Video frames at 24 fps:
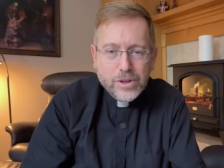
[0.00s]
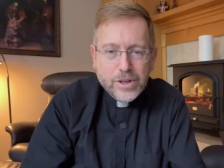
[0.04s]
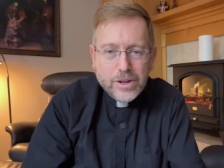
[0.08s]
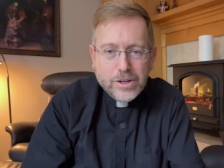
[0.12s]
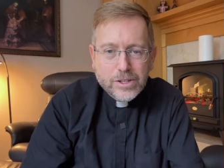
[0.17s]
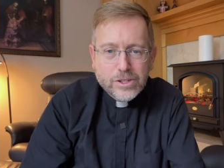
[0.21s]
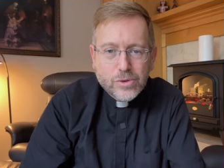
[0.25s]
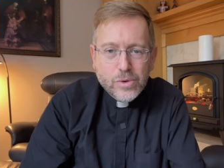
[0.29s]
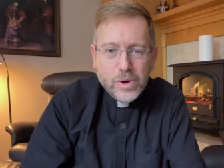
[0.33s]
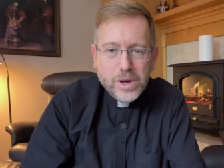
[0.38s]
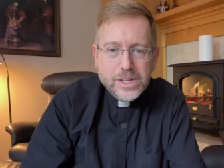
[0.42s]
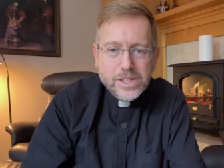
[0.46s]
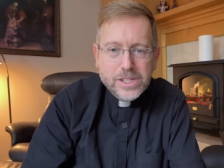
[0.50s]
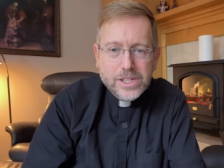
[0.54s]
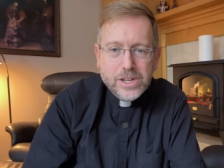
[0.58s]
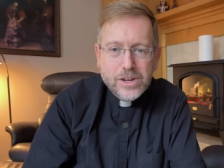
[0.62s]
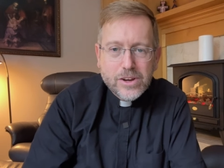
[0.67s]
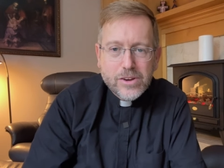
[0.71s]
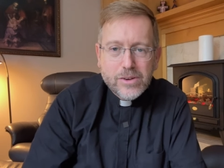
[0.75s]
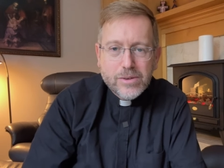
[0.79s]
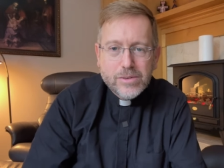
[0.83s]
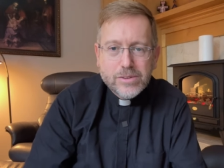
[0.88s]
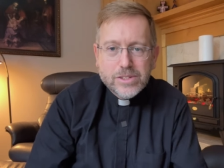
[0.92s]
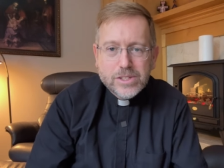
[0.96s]
little toys
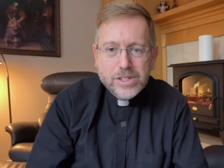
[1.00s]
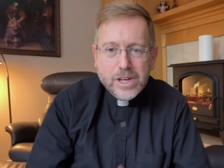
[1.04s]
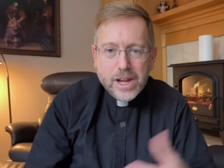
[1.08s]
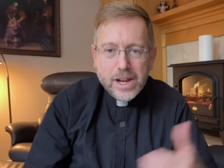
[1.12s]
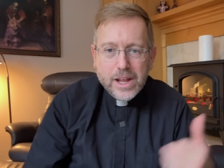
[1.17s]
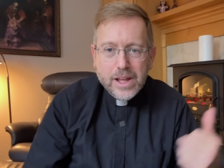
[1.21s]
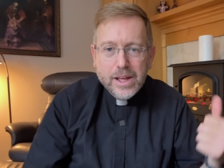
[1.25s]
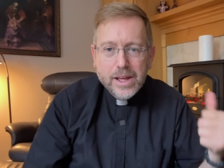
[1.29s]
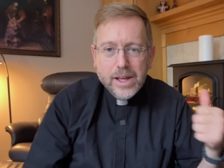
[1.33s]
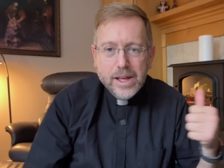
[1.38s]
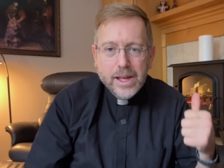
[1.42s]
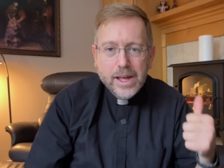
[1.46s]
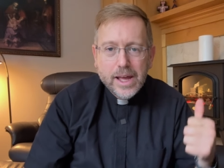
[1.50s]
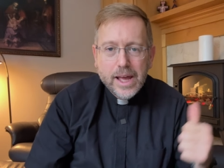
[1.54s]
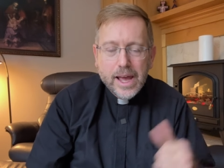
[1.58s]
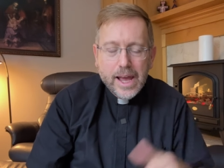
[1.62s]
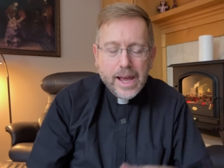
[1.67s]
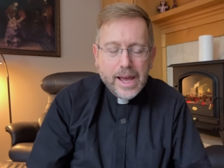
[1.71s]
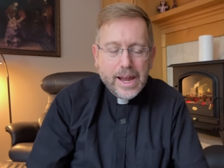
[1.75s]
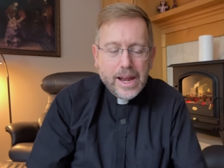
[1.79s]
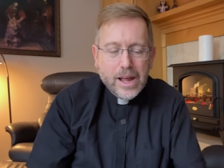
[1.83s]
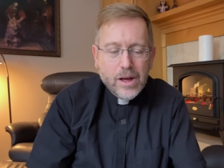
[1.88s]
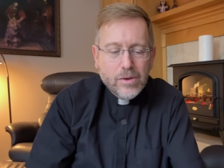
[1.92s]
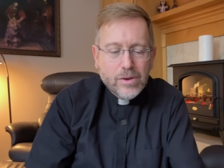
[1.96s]
here, and just kind of
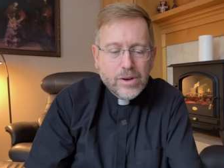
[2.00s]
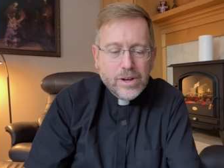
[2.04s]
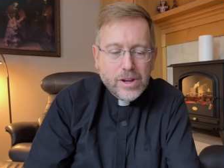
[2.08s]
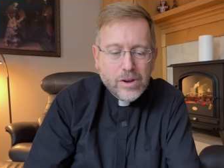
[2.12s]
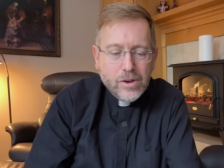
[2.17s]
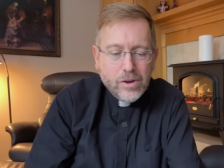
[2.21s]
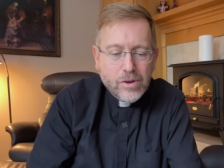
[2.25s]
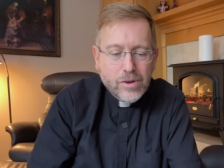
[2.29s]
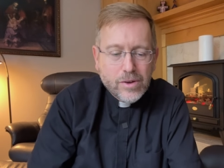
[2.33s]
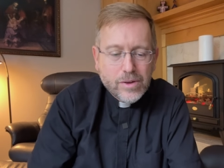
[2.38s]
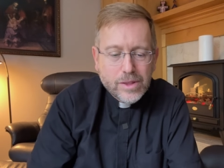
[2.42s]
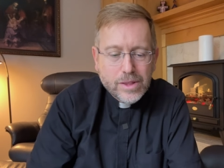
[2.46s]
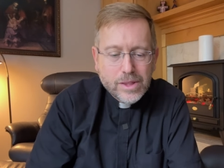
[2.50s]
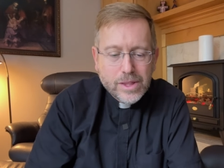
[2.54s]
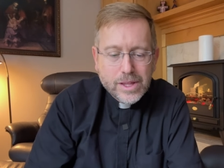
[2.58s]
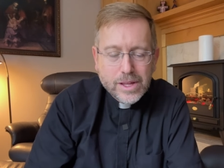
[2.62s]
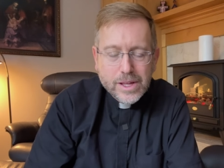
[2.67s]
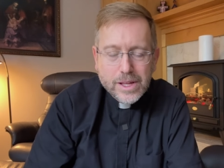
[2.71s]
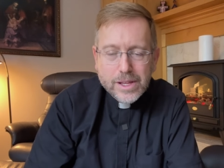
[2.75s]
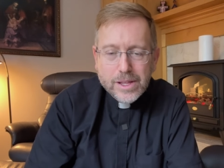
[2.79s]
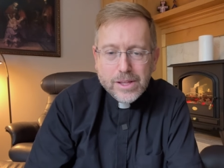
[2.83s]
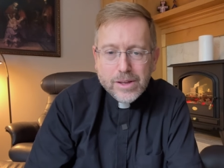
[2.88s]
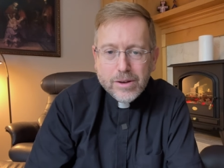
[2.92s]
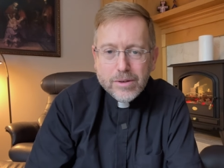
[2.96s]
hanging out near
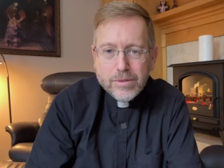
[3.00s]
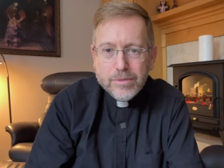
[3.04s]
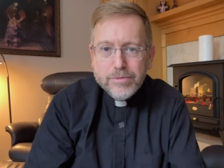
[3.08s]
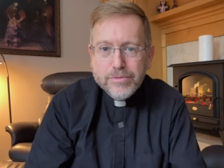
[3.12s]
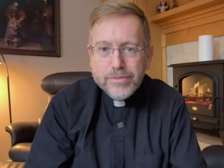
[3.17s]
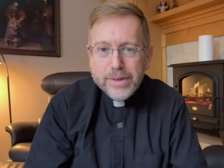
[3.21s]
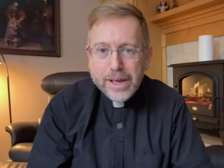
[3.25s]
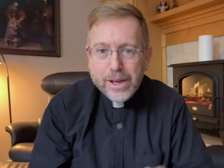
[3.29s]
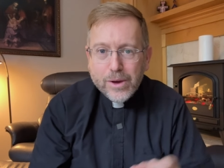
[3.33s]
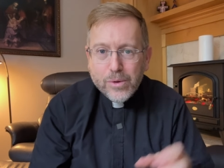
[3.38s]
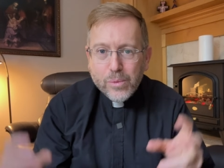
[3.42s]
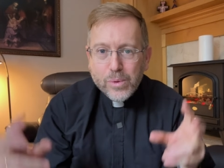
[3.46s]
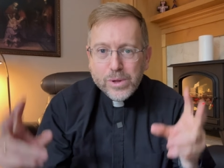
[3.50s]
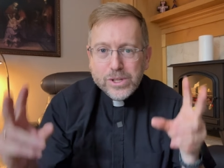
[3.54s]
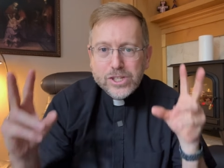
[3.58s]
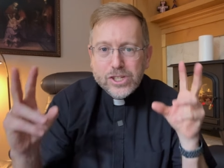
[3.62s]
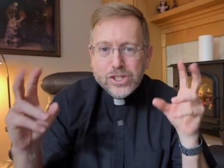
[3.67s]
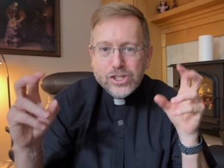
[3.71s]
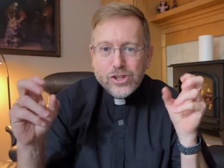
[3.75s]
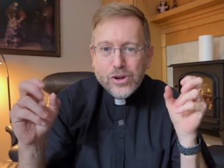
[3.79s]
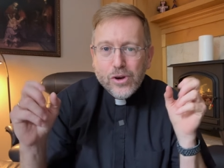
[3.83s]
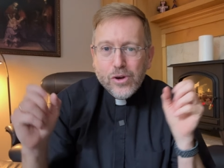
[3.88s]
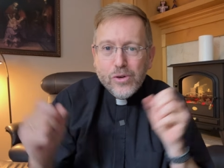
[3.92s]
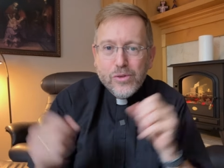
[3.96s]
the little fake wood
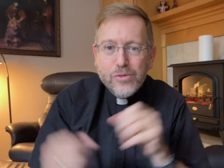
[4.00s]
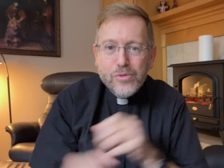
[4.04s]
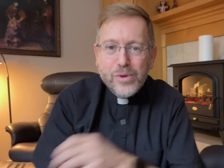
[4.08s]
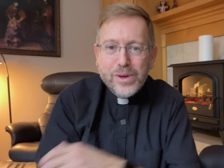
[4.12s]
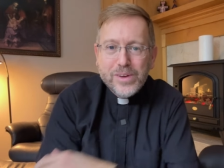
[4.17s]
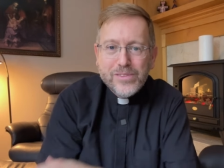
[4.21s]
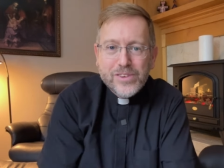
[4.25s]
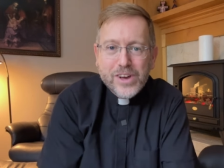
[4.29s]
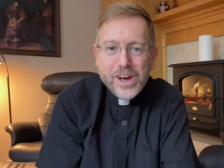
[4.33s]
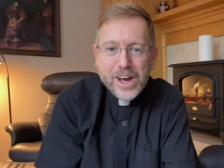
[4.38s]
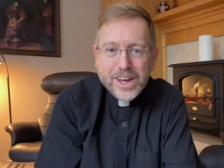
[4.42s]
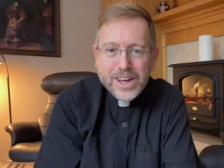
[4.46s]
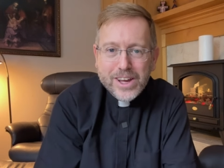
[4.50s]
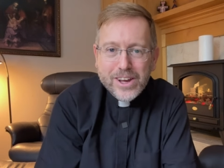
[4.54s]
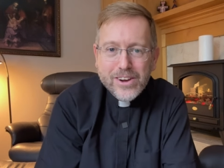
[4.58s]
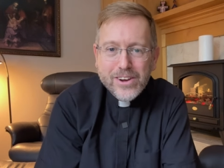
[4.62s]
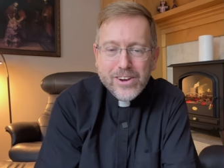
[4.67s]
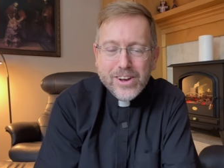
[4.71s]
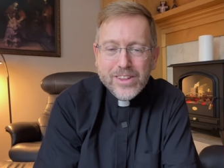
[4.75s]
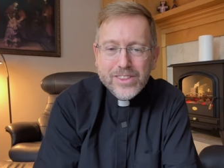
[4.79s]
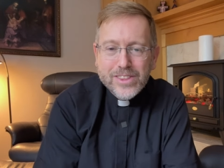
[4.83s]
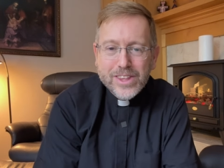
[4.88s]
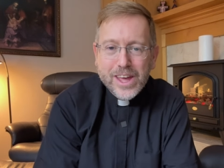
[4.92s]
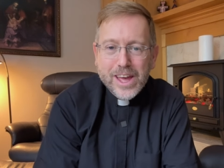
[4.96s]
stove we've got here
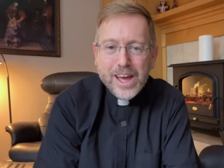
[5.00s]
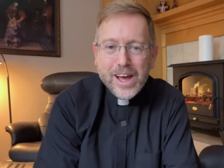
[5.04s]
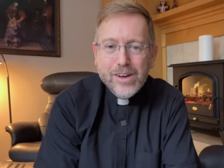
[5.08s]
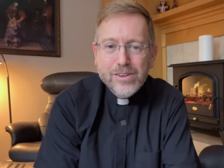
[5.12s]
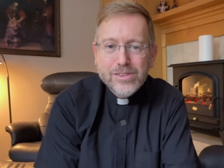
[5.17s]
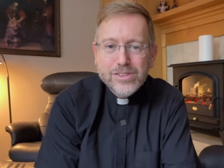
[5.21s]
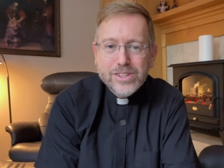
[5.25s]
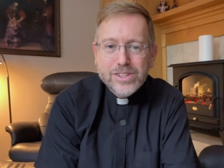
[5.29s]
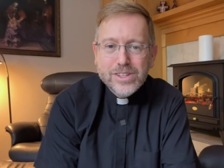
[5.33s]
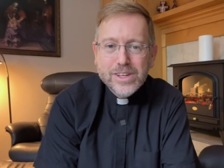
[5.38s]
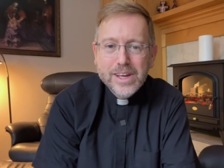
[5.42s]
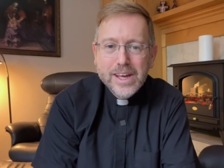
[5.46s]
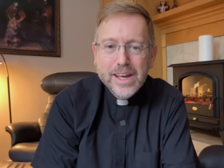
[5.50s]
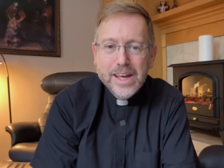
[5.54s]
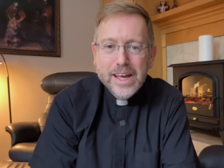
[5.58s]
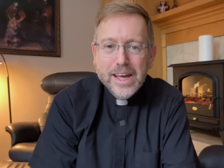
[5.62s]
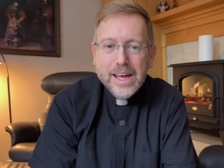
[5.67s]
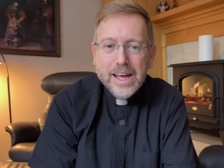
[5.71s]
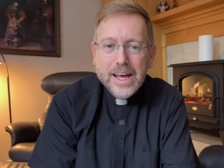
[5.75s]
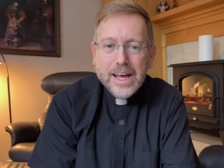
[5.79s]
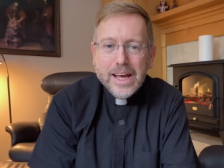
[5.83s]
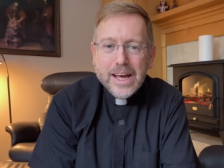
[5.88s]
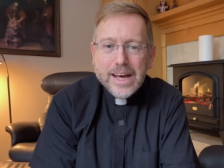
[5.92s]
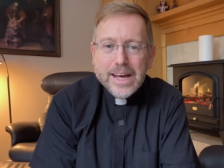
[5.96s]
at the house.
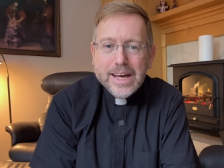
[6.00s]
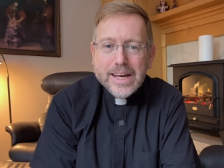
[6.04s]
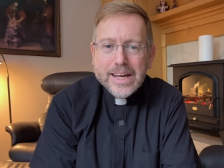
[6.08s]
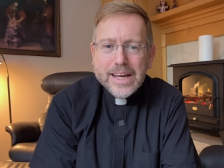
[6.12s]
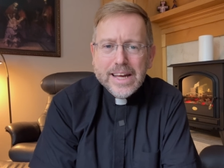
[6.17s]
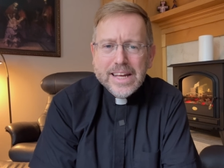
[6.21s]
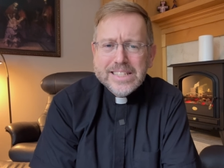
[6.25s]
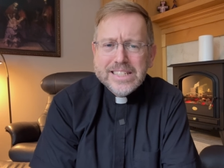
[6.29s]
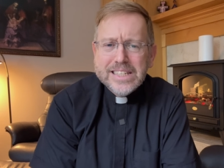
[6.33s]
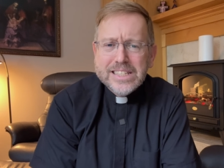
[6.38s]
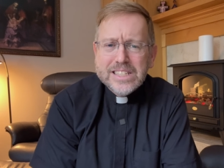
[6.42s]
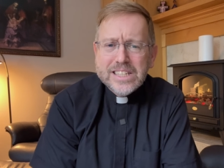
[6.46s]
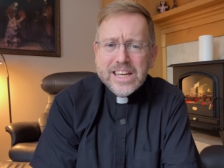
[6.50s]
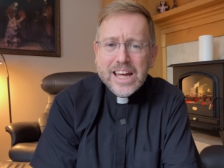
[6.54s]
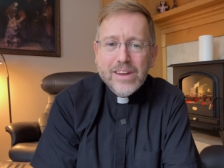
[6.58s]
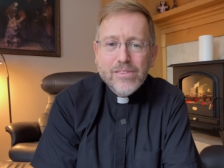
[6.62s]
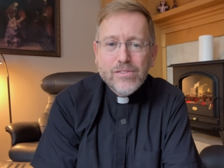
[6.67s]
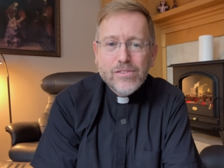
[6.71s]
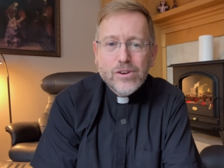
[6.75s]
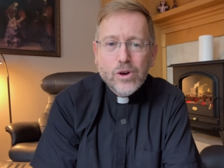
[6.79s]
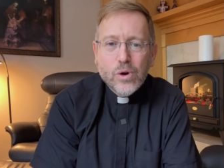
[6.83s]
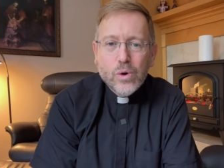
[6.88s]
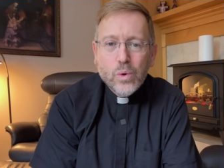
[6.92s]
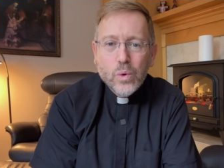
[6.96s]
Uh, as it's
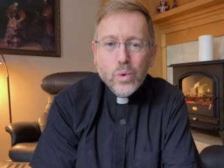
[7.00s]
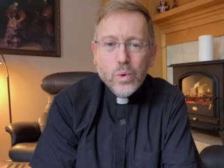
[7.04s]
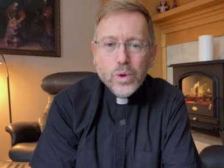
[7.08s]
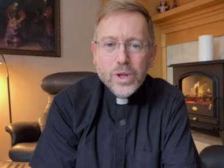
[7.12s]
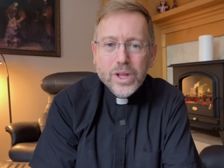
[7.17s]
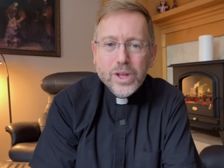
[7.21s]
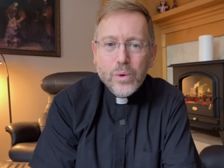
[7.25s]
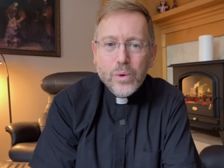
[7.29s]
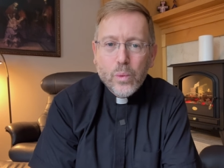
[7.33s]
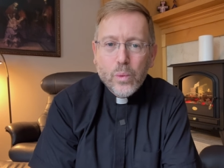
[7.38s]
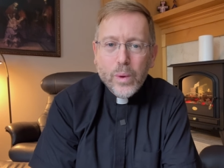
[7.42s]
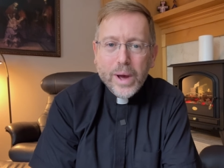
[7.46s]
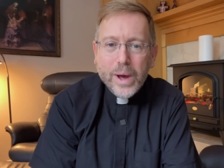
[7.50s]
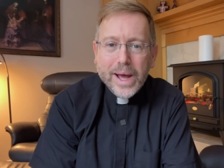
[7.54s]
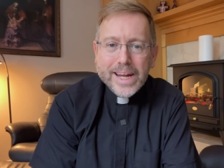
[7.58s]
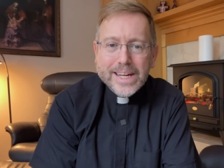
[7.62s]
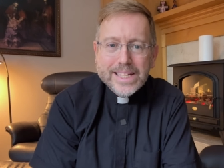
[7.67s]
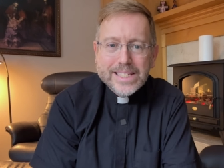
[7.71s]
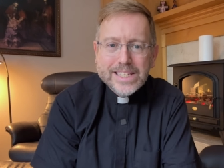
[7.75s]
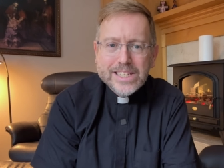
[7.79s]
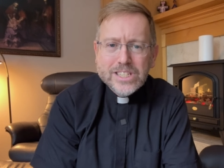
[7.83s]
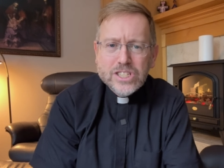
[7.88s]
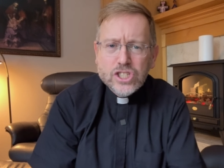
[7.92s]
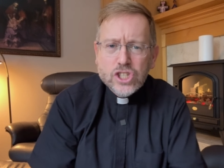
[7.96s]
kind of cool and
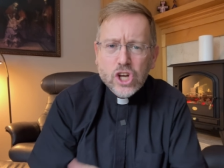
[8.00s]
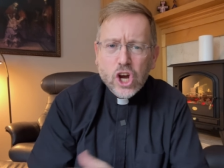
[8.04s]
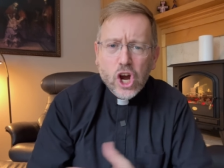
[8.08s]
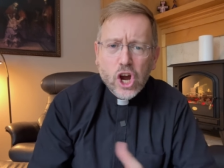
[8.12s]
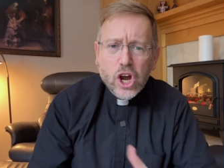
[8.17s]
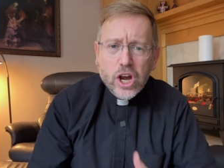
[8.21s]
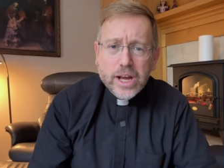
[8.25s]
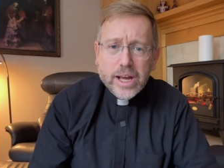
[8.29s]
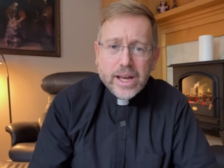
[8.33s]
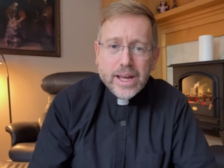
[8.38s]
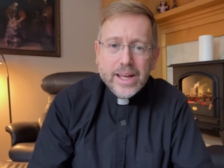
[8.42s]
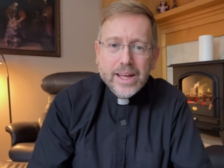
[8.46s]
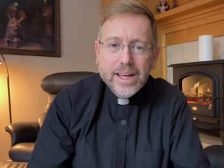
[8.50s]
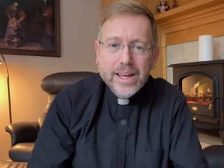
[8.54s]
wet and dark,